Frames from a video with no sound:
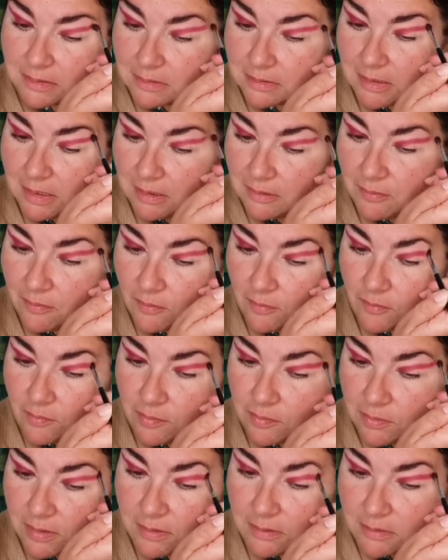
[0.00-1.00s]
It's kind
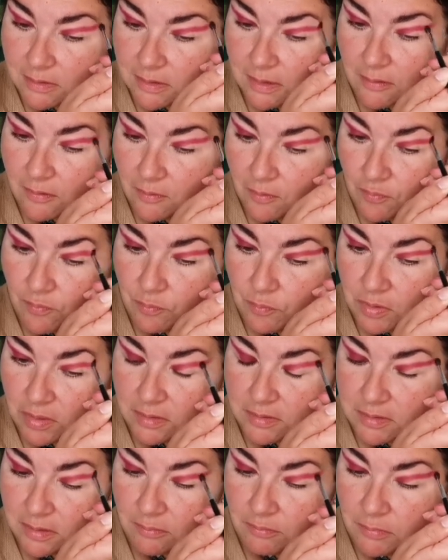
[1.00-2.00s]
of, you can kind of
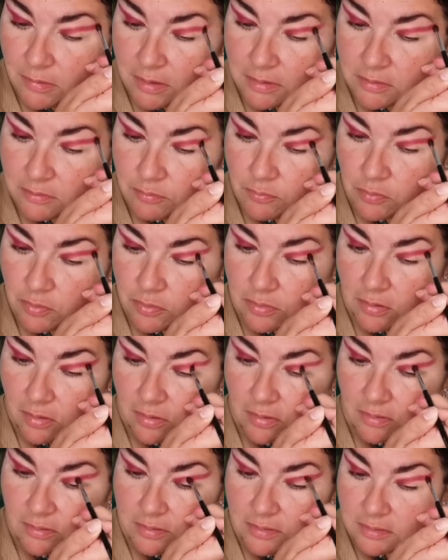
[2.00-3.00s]
mix and match more
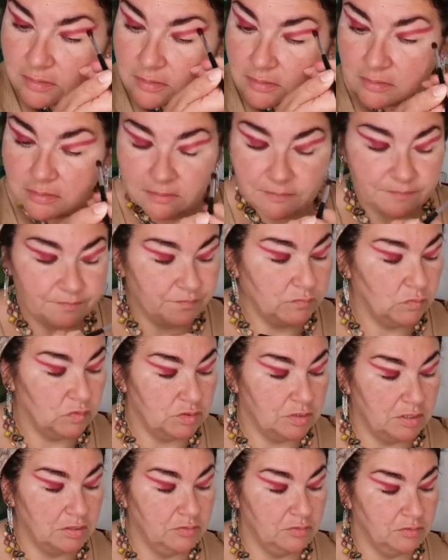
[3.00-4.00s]
colors,
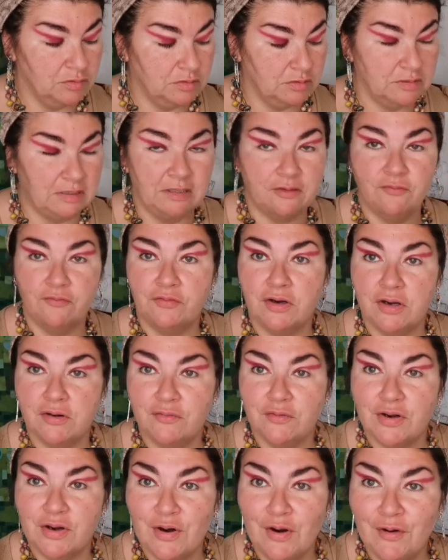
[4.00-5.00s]
which are not that
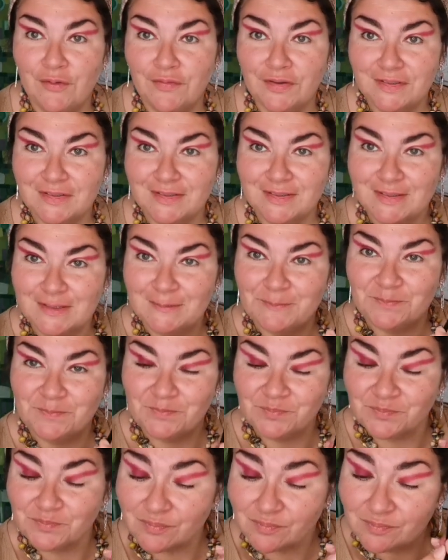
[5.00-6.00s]
very obvious,
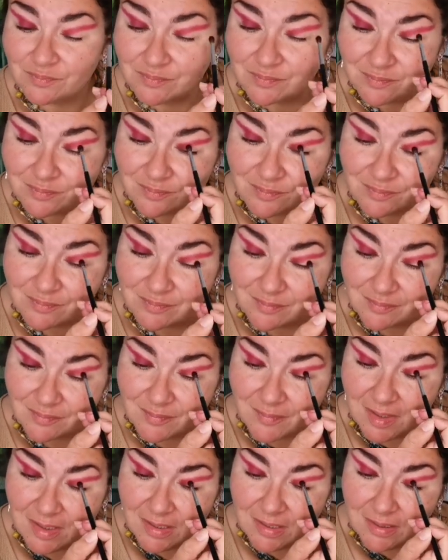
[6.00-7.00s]

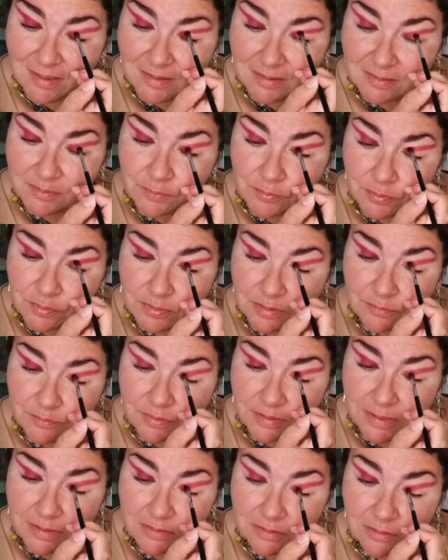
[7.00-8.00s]
and
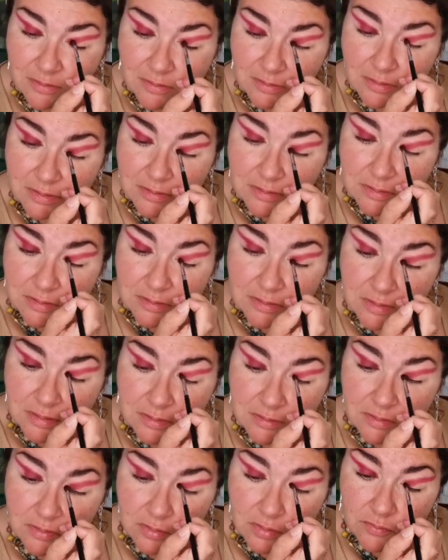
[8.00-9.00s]
putting bright color in
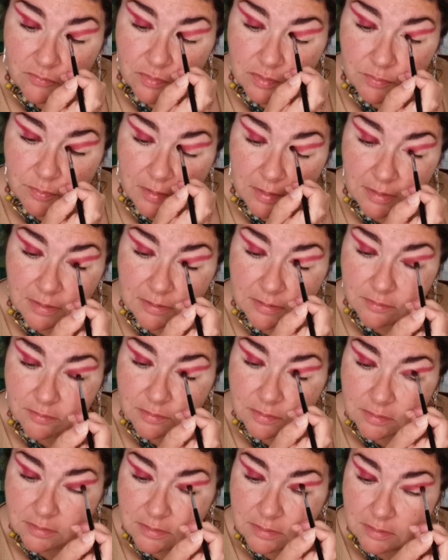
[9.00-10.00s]
the not obvious place,
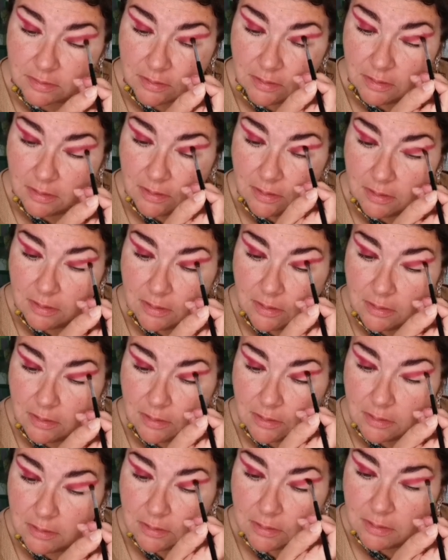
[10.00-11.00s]
which is.
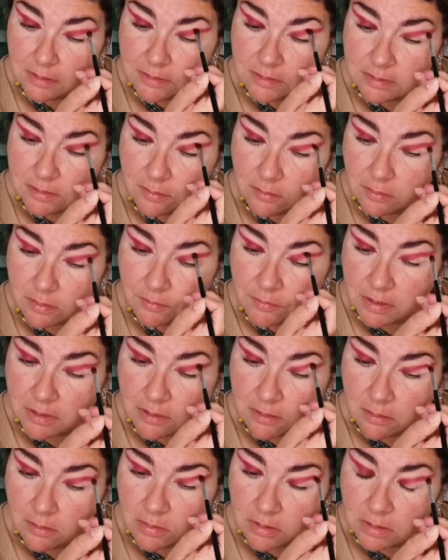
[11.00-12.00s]
And still look,
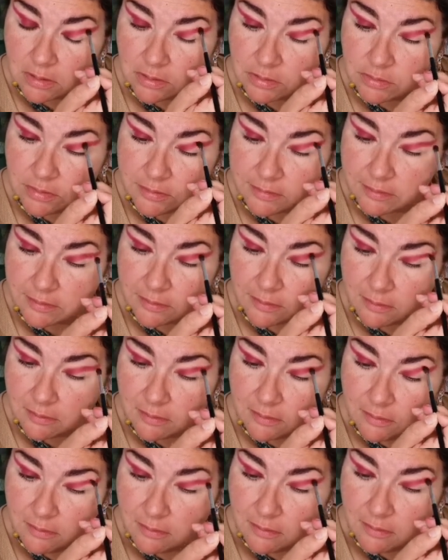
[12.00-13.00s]
make it looking interesting.